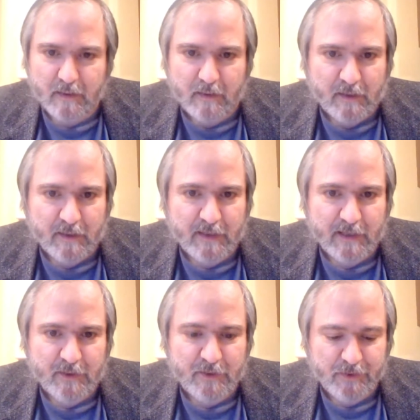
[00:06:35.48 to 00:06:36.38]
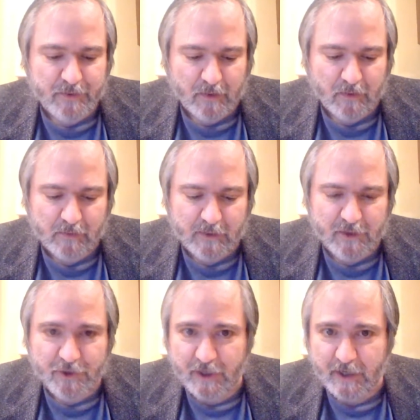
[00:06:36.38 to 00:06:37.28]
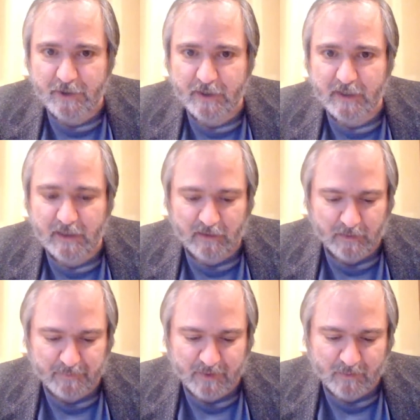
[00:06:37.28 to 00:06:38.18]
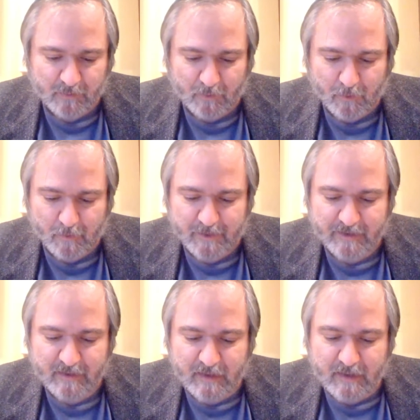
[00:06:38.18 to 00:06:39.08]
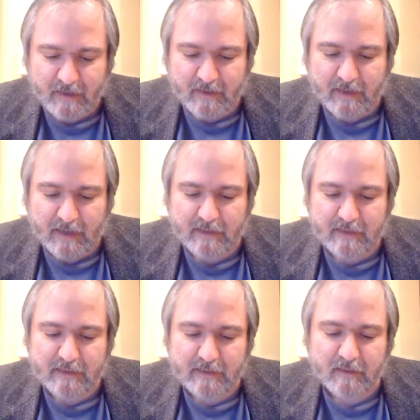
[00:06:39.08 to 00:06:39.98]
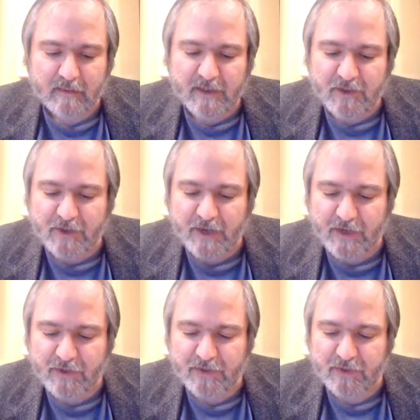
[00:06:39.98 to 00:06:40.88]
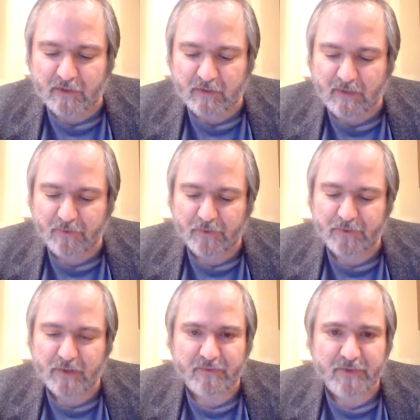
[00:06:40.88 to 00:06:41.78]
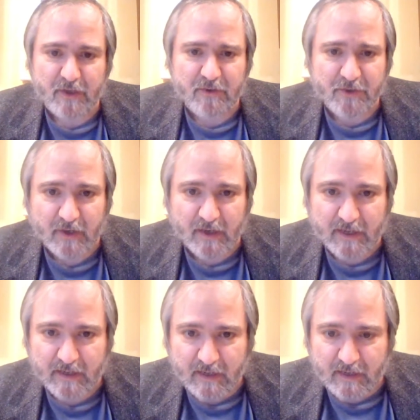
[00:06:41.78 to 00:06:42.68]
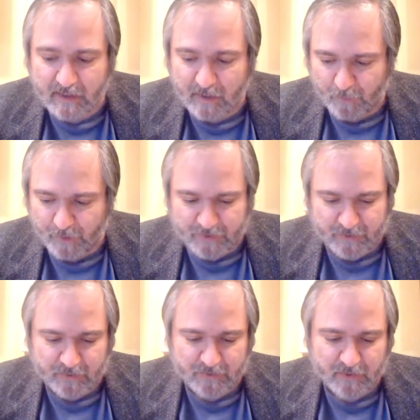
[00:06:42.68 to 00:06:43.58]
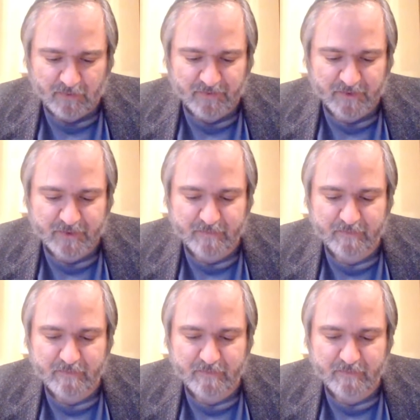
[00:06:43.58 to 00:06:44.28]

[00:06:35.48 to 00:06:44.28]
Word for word: on a slowly changing elliptical orbit that subtly changes the levels of sunshine that reach the surface.